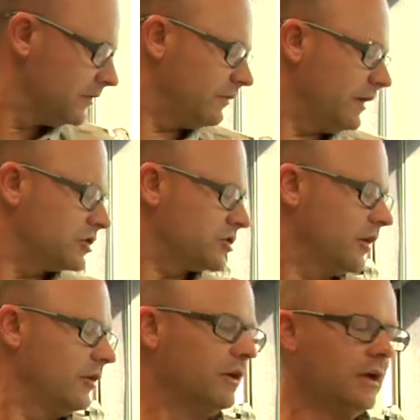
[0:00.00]
to our
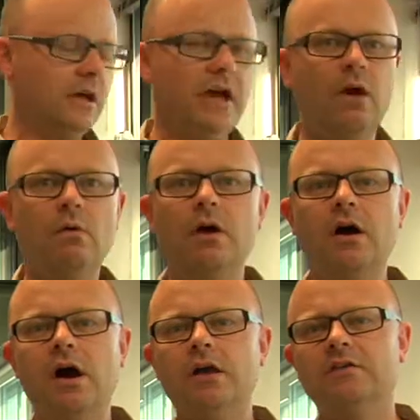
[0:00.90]
show.
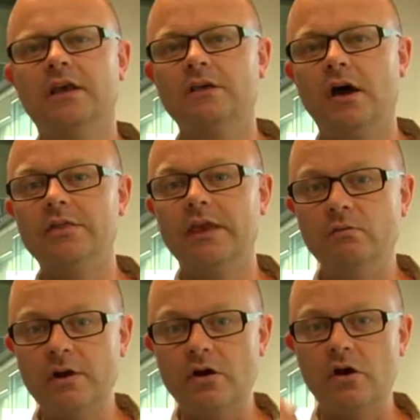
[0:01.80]
Because I then
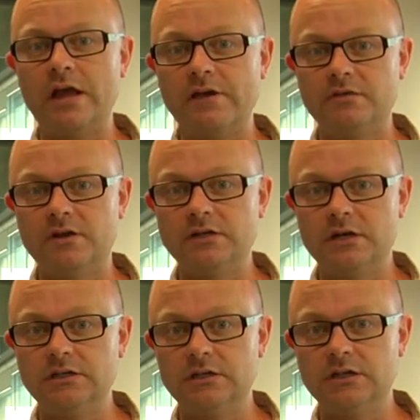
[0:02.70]
went on, after
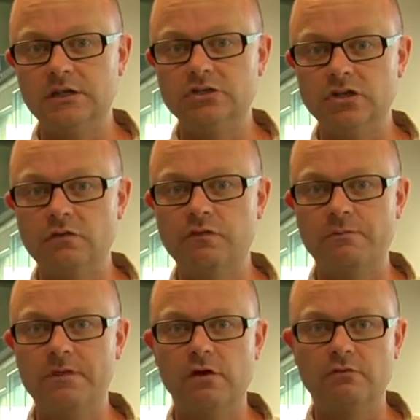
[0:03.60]
I did the show
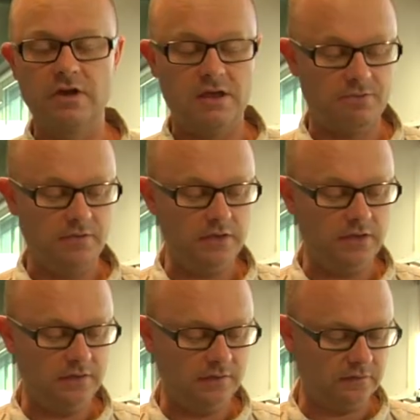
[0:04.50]
from the Onramp
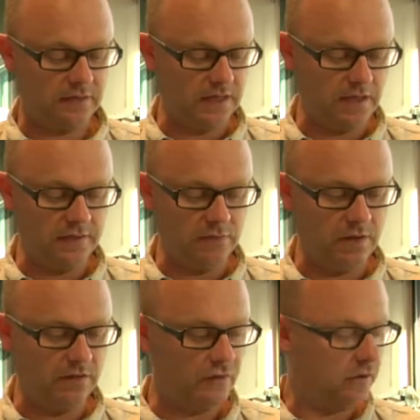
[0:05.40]
yesterday, I then
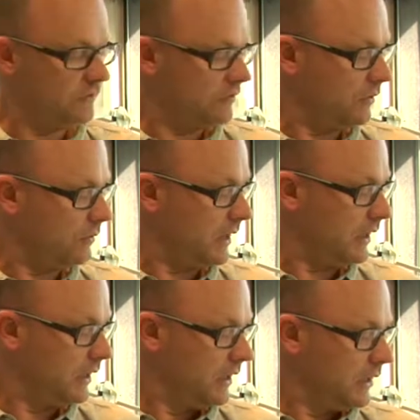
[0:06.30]
went on
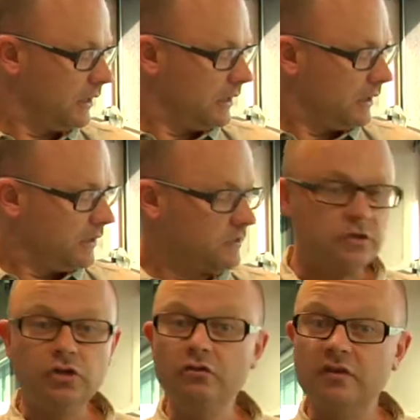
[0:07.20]
to
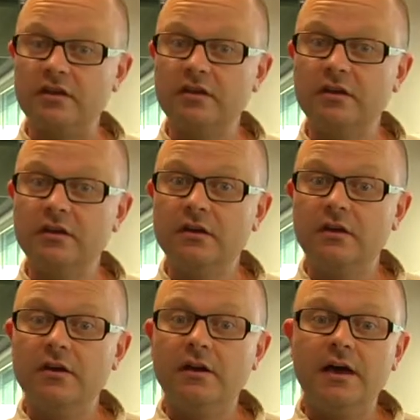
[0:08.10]
use it.
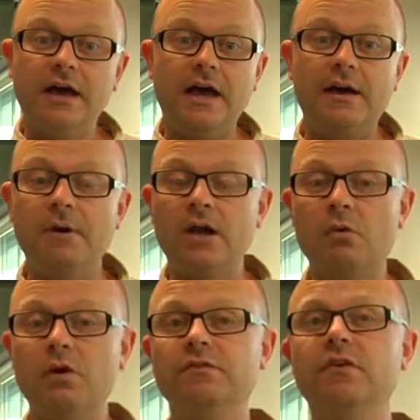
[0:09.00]
And I
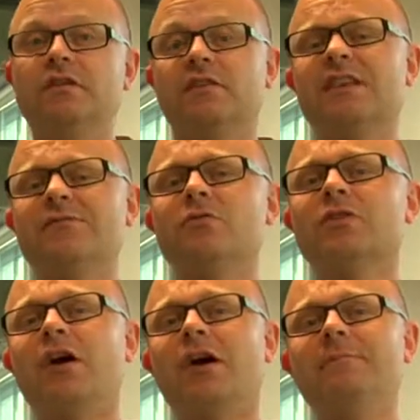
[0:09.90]
would have used it several
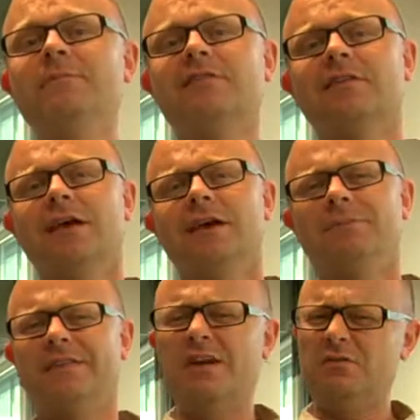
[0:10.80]
times,
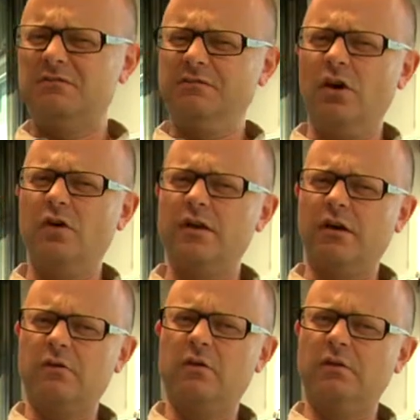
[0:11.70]
but that would involve
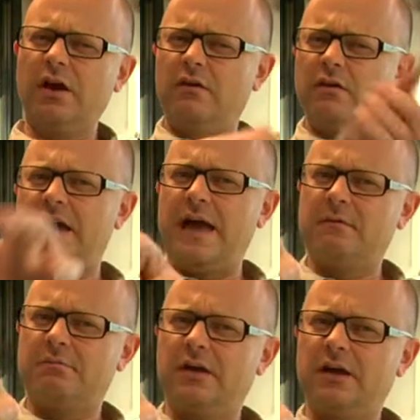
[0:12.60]
going all the way over the harbour
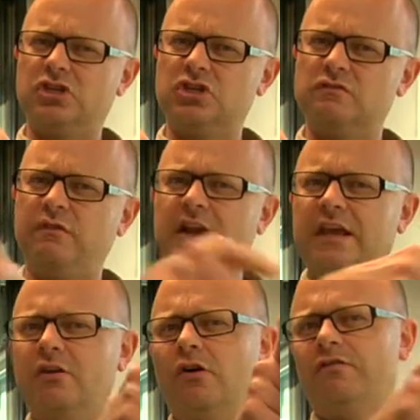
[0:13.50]
bridge,
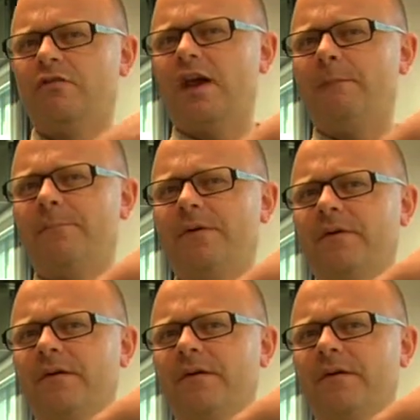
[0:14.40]
finding an off-ramp,